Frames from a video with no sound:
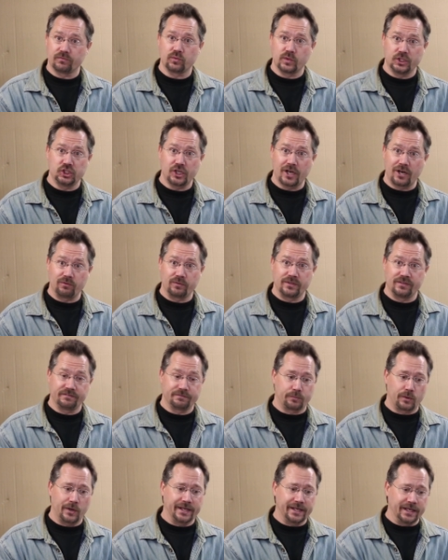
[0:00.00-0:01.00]
of
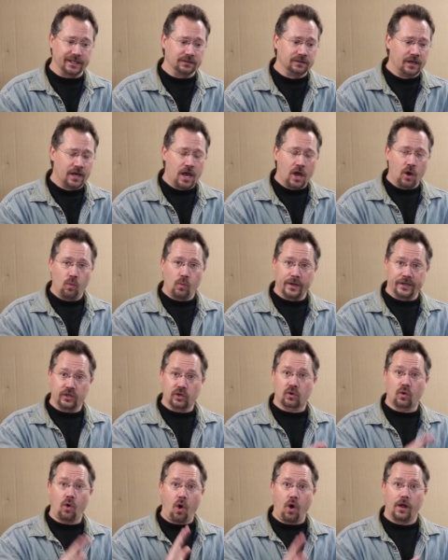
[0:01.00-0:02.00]
regenerative braking when
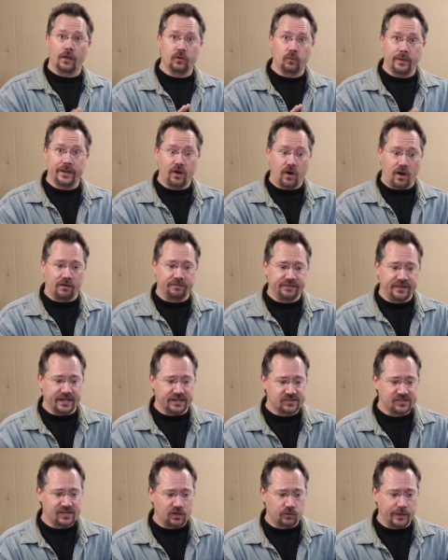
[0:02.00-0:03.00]
you're all the way off the
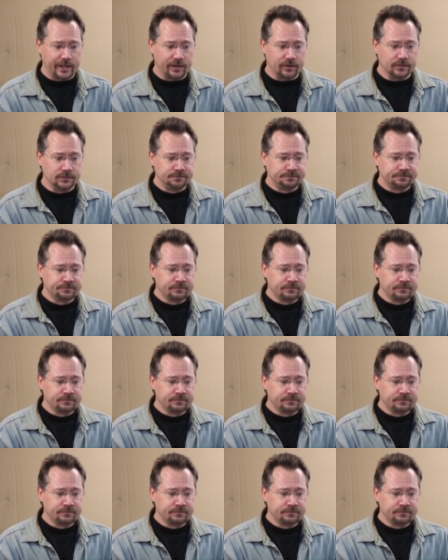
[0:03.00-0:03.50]
accelerator.